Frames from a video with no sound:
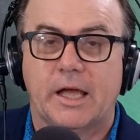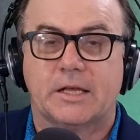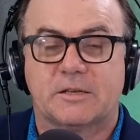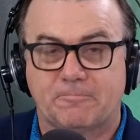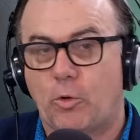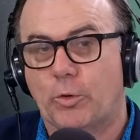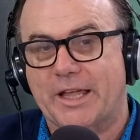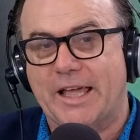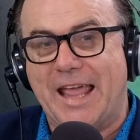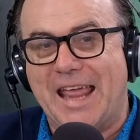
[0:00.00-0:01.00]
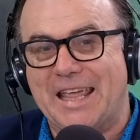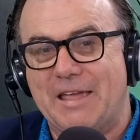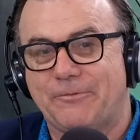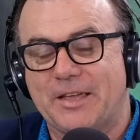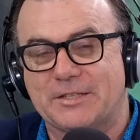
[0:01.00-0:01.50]
supporting it at
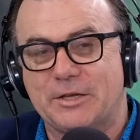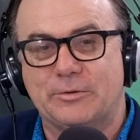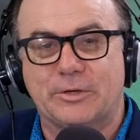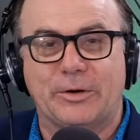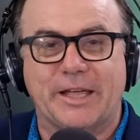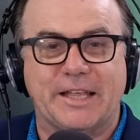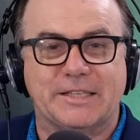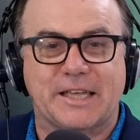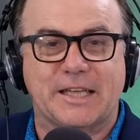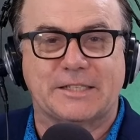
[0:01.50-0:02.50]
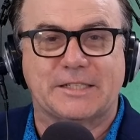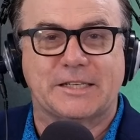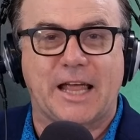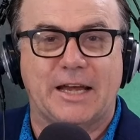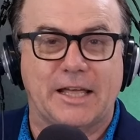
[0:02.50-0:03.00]
fsu.nz.